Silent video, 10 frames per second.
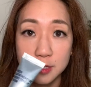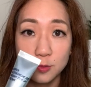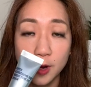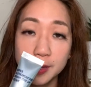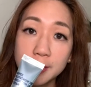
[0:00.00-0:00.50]
is
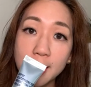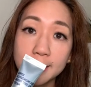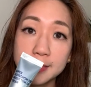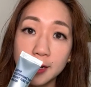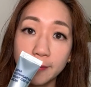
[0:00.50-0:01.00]
one
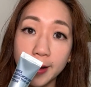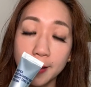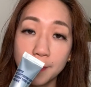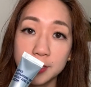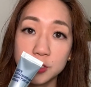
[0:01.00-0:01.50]
that I
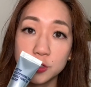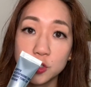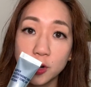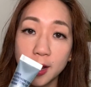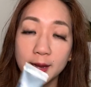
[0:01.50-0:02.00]
recommend you
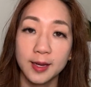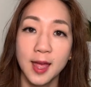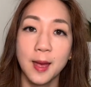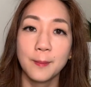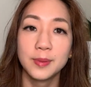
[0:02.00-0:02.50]
try.
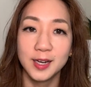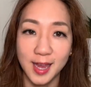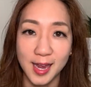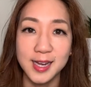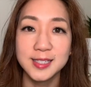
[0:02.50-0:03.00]
But
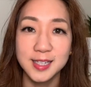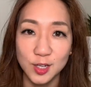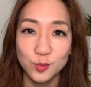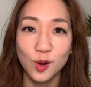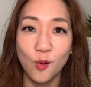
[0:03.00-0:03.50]
again, it
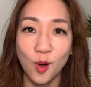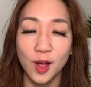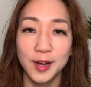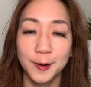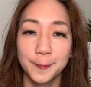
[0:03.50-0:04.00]
does
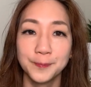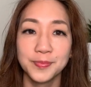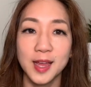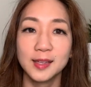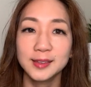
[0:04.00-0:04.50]
require
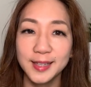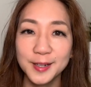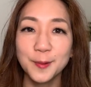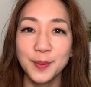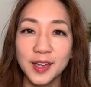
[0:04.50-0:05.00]
a
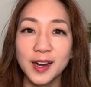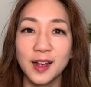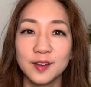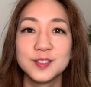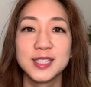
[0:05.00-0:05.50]
little bit
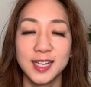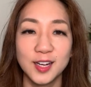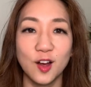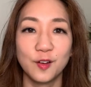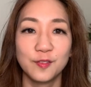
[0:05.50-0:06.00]
of skin
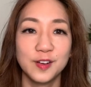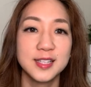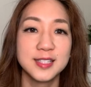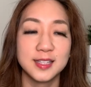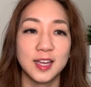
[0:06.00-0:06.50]

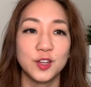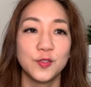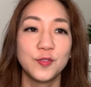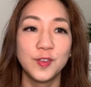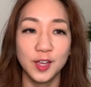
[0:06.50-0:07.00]
confidence and that you
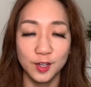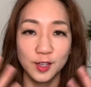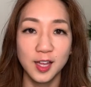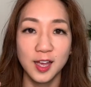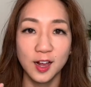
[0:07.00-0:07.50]

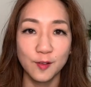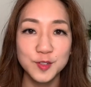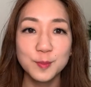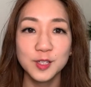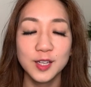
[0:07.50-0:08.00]
feel
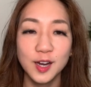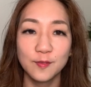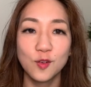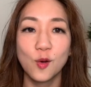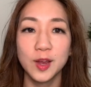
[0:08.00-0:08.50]
comfortable
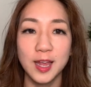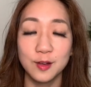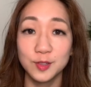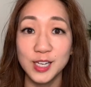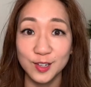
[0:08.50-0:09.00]
enough going
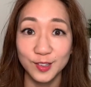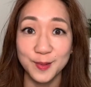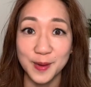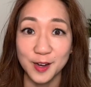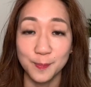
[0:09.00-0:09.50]
out nearly
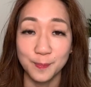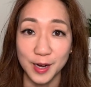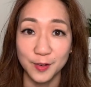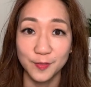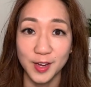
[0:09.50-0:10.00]

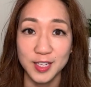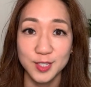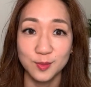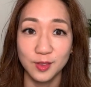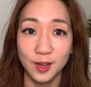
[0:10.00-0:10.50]

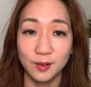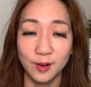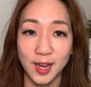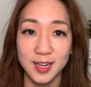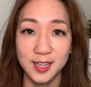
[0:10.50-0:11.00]
bare-faced without
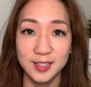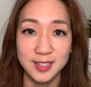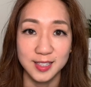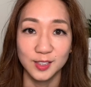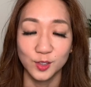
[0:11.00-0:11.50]
any
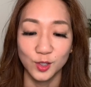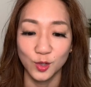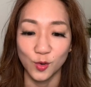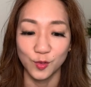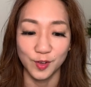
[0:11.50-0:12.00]
concealer
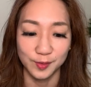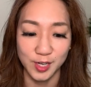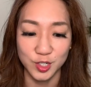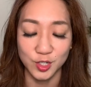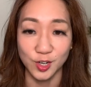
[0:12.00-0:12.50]
or
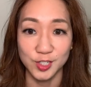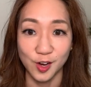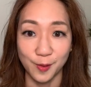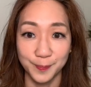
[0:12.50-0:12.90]
foundation on top.